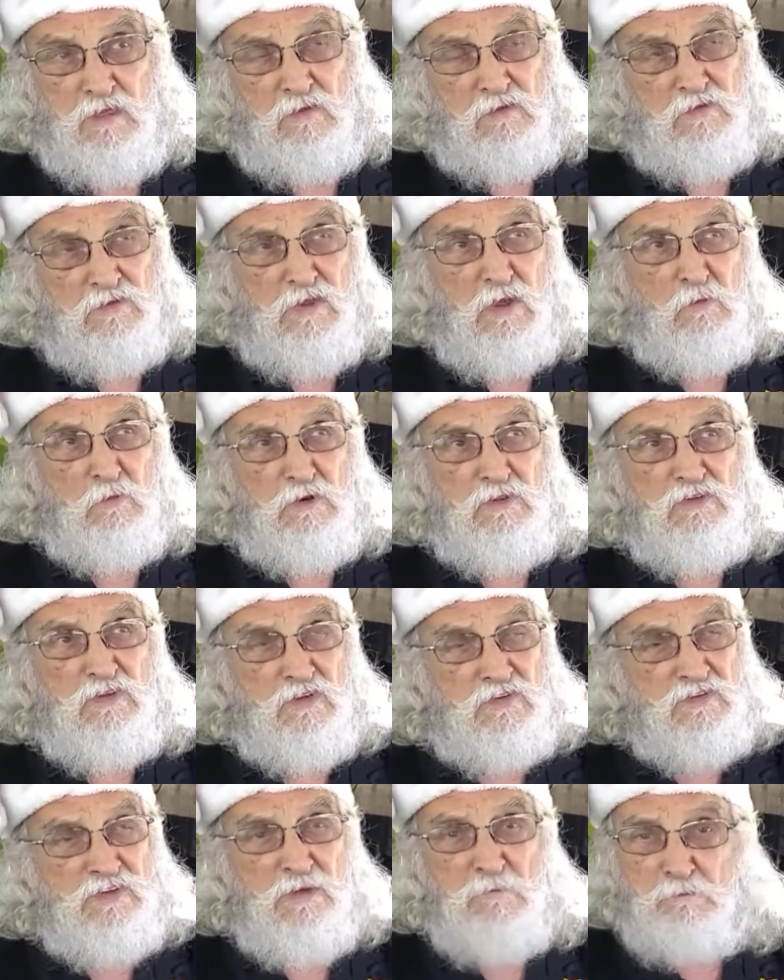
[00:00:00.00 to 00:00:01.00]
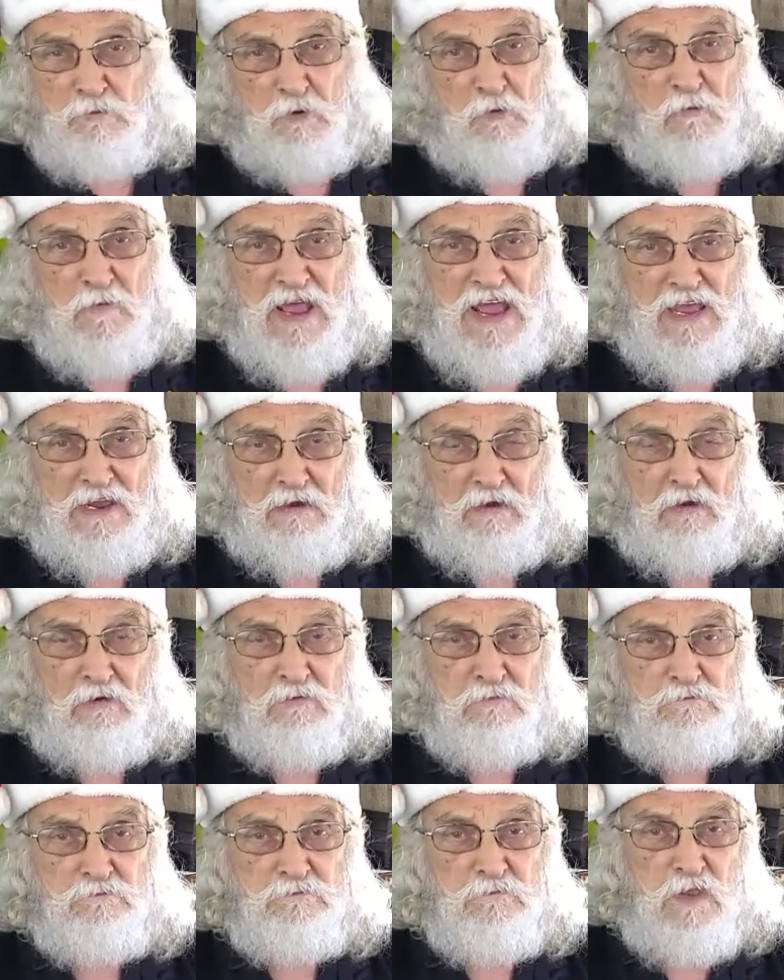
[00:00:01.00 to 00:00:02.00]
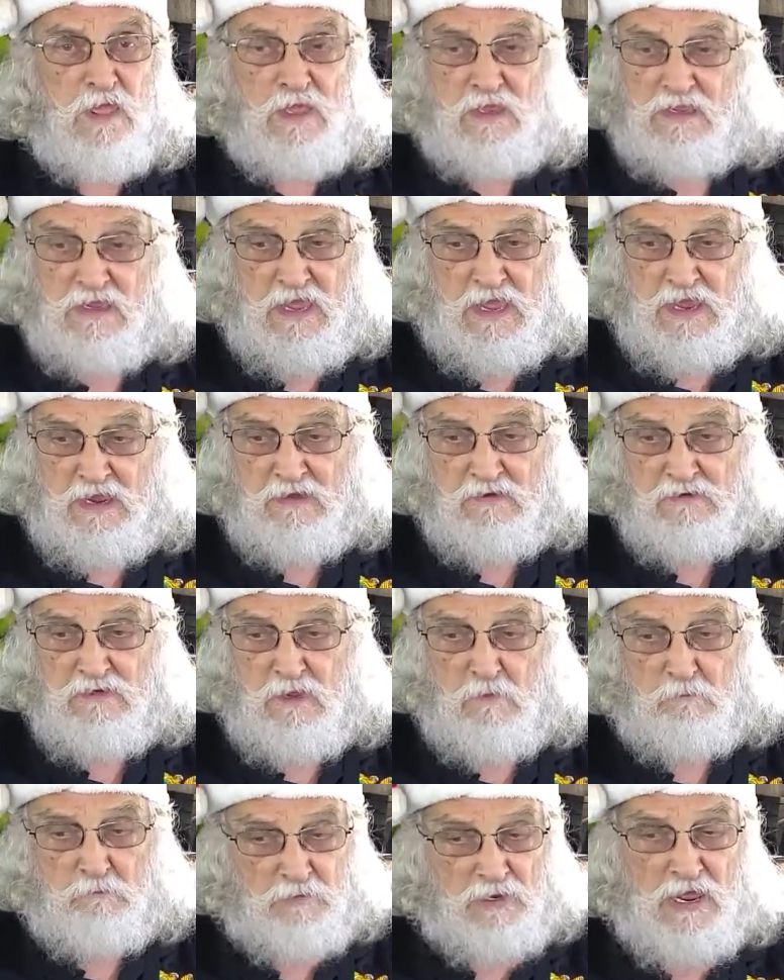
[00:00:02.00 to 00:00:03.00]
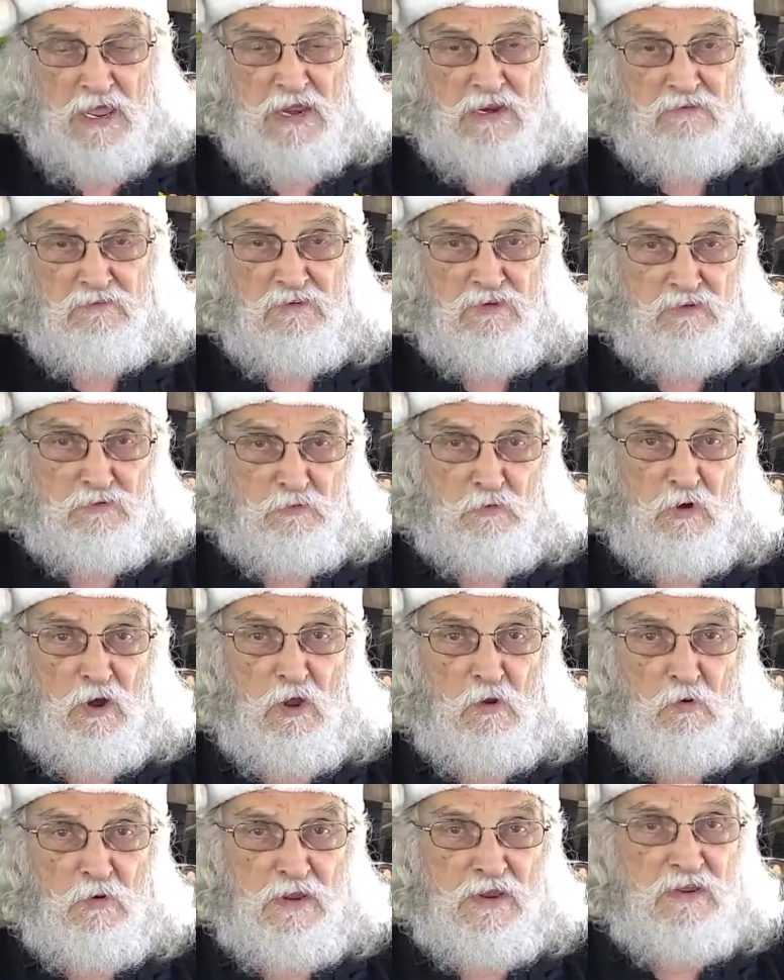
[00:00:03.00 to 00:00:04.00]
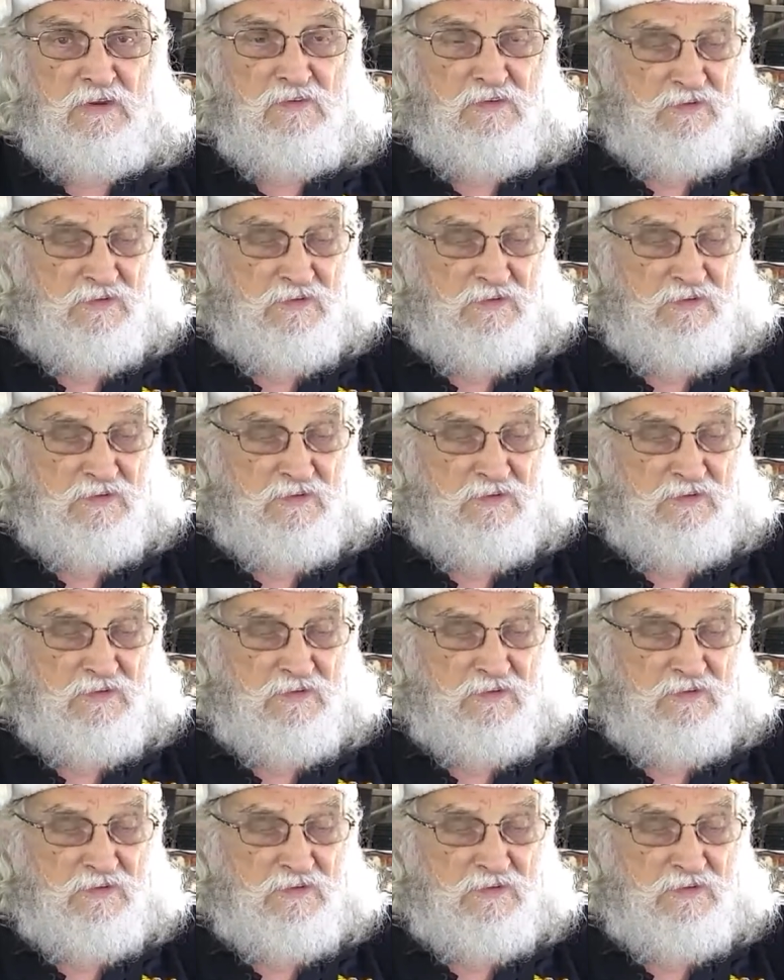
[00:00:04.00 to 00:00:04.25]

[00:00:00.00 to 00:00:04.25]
So it's a simple matter. Can plants grow in